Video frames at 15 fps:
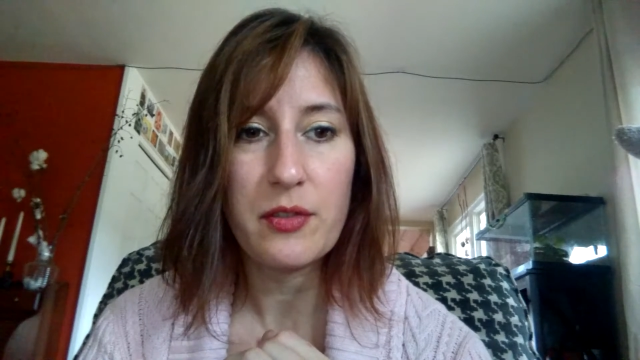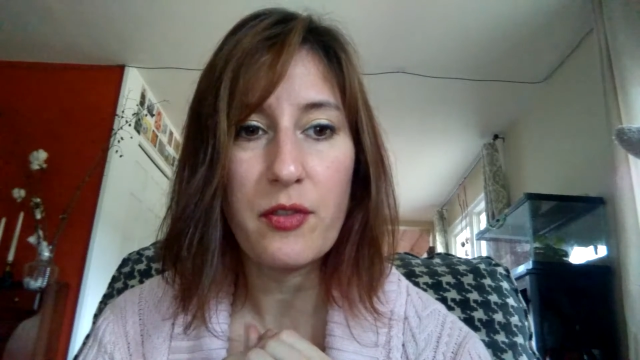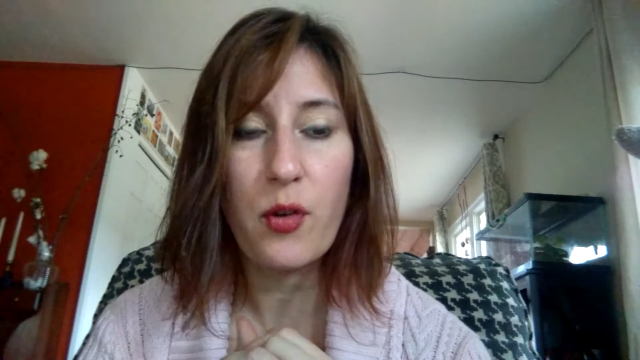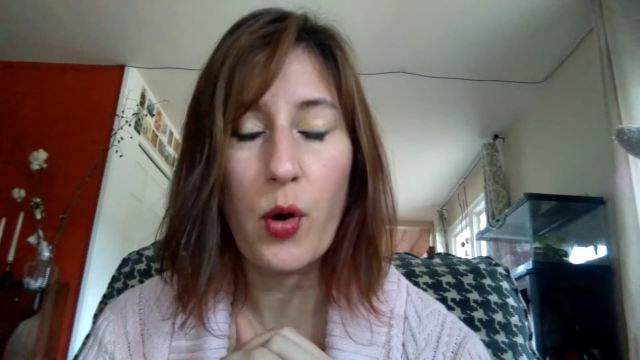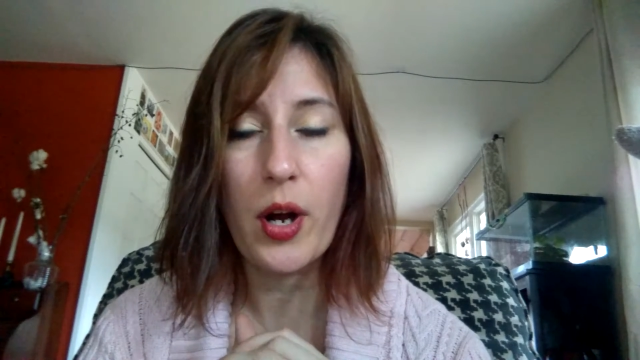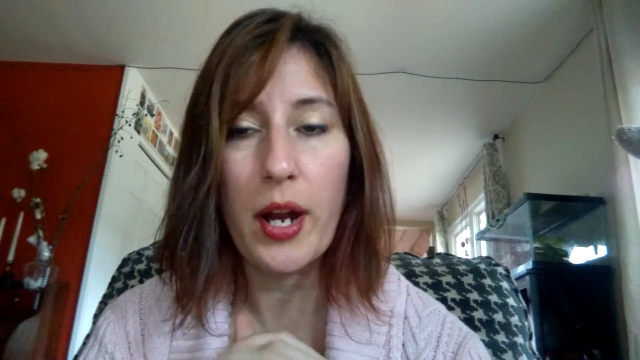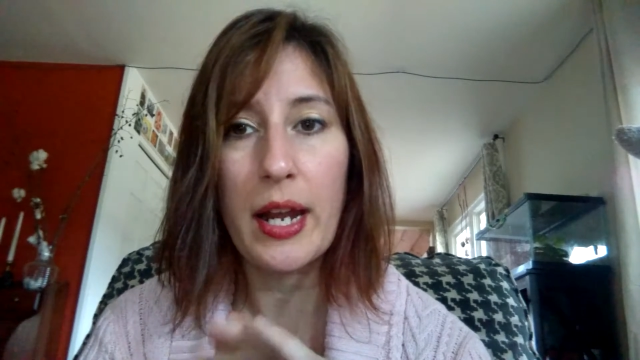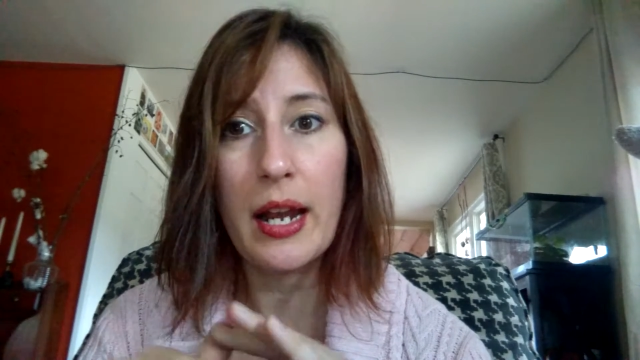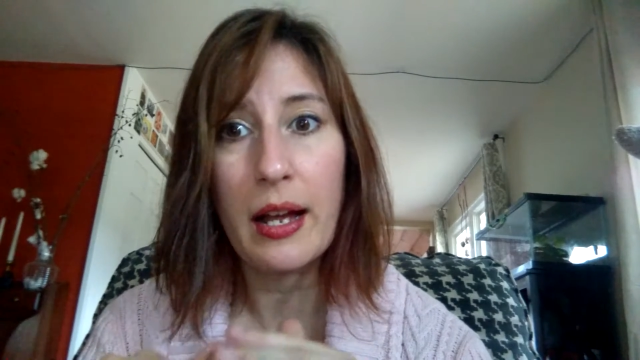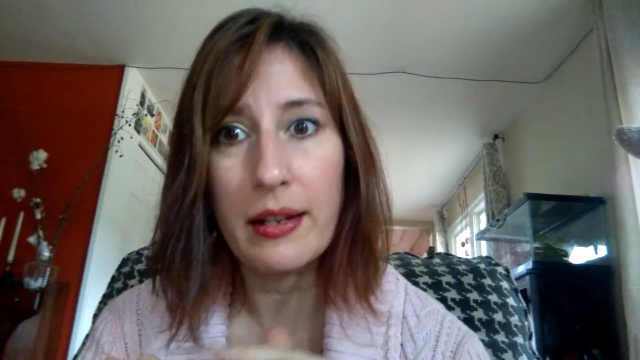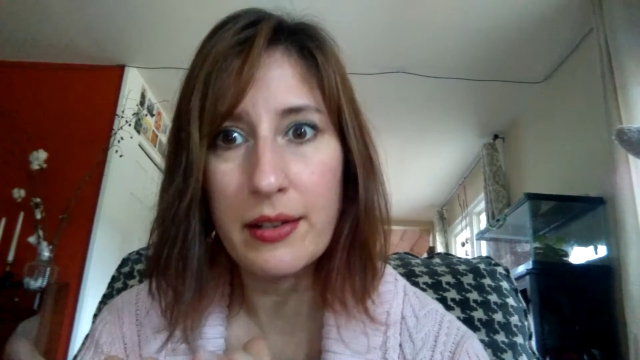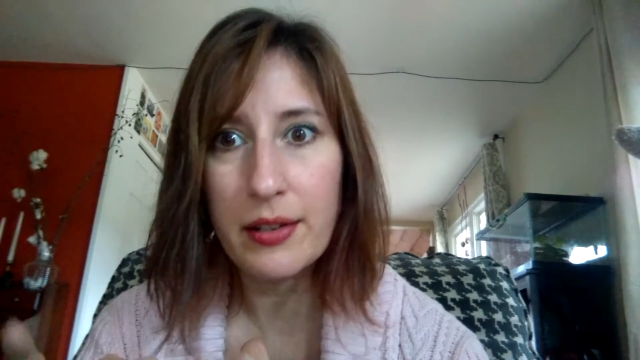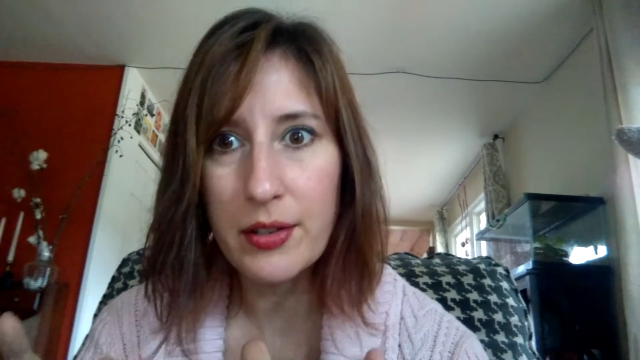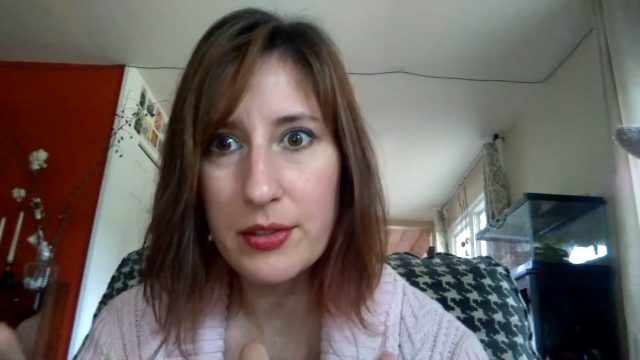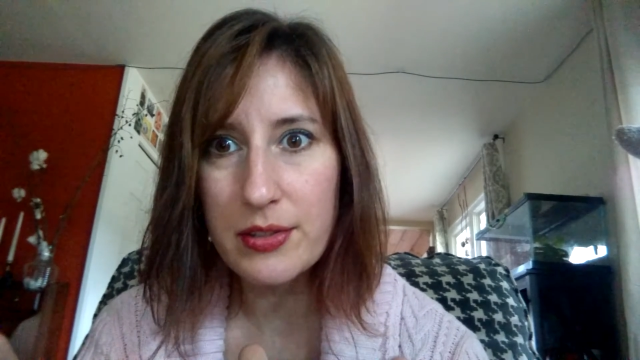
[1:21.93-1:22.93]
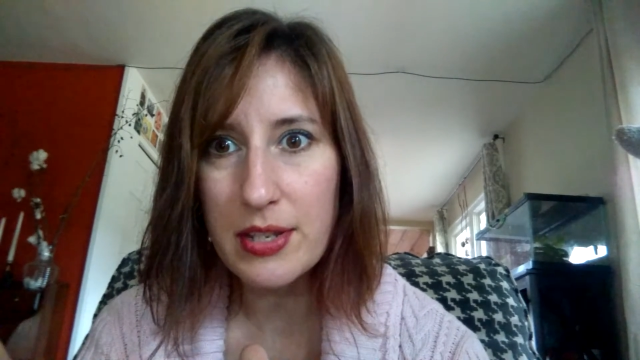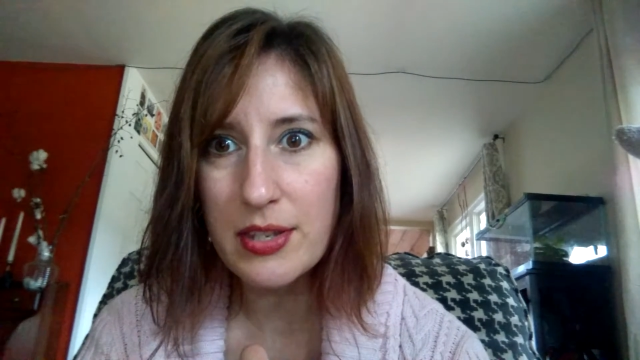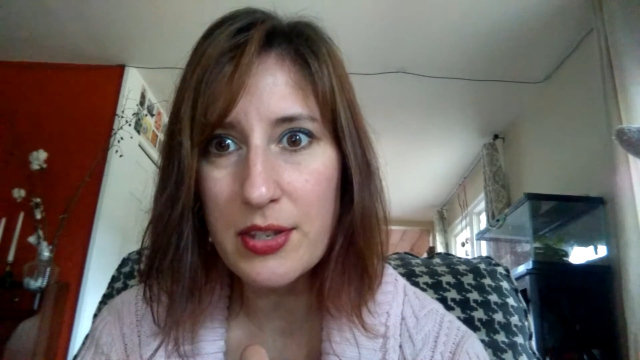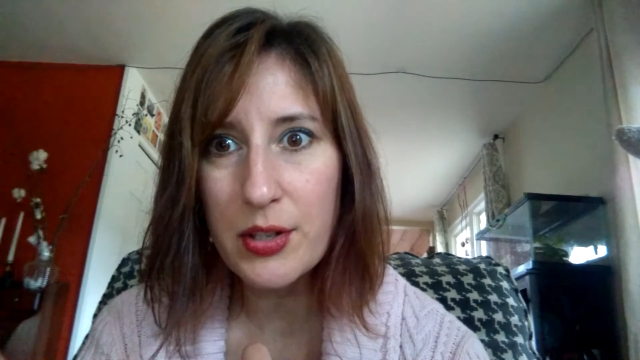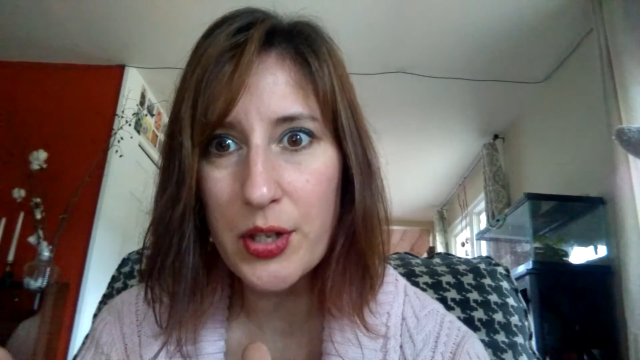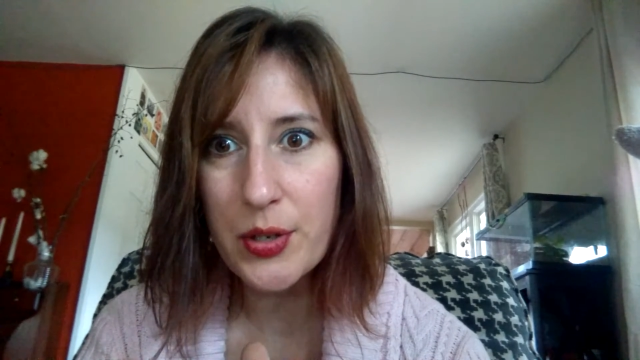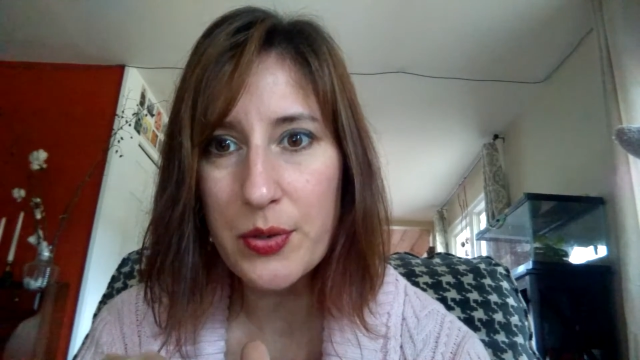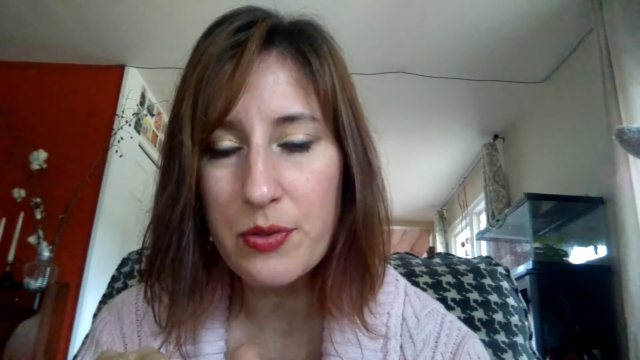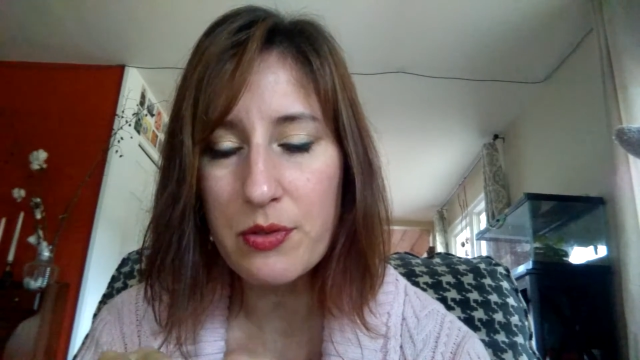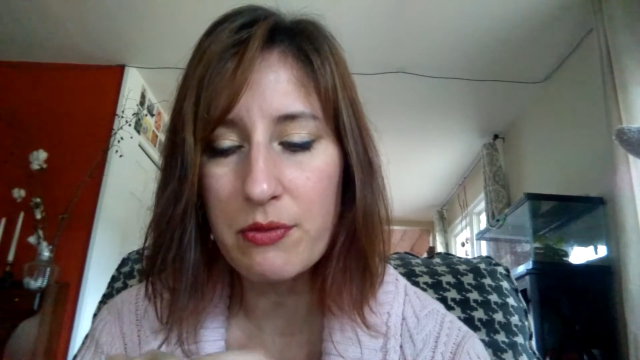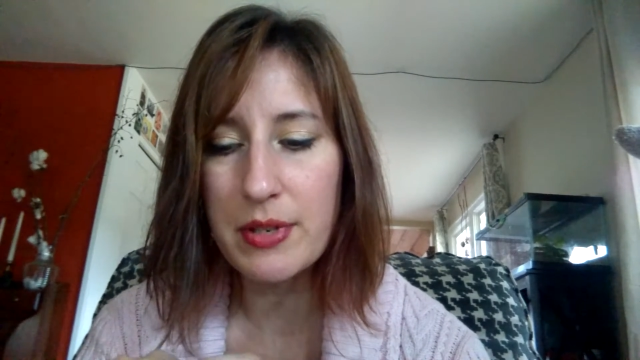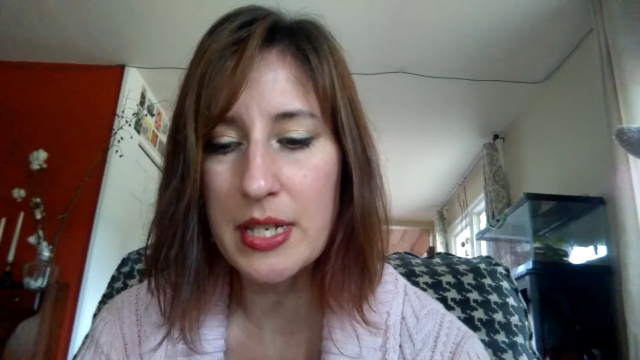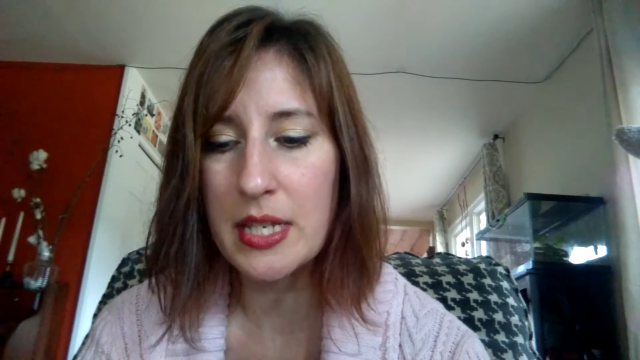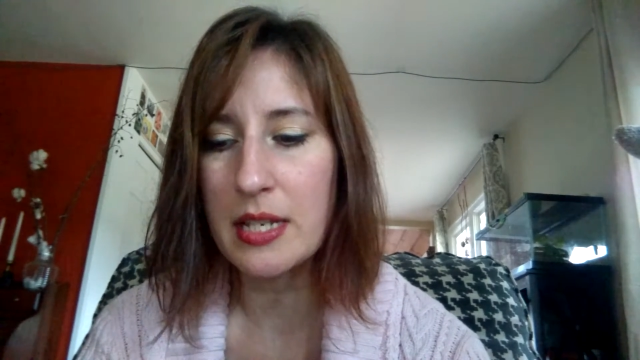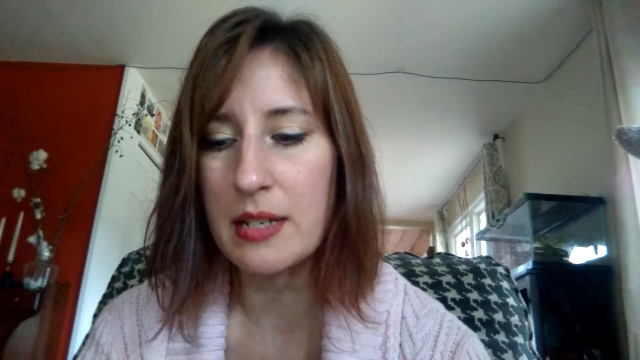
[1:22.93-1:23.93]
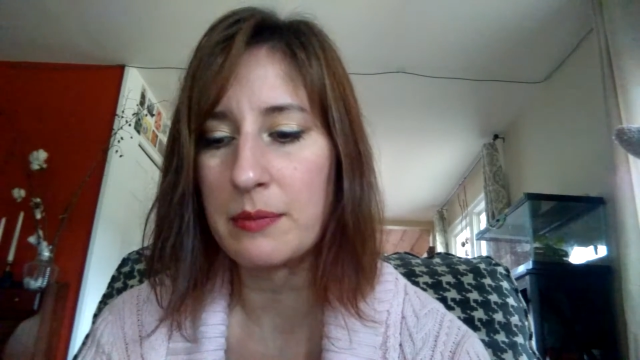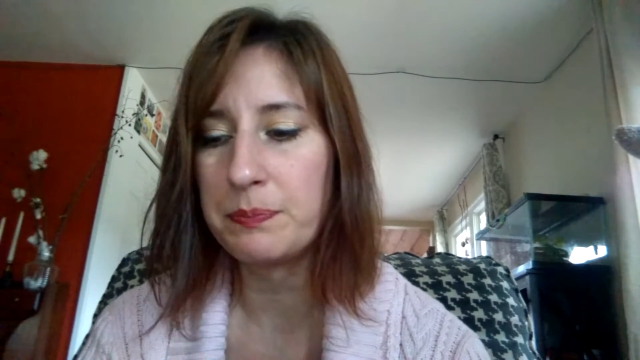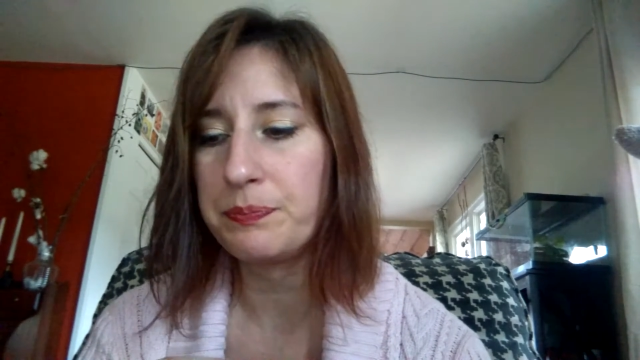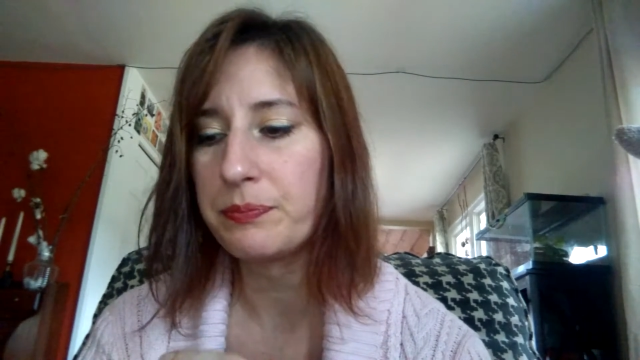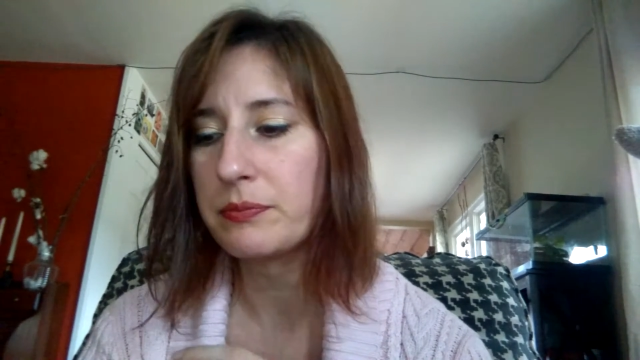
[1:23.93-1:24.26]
for an undisclosed reason.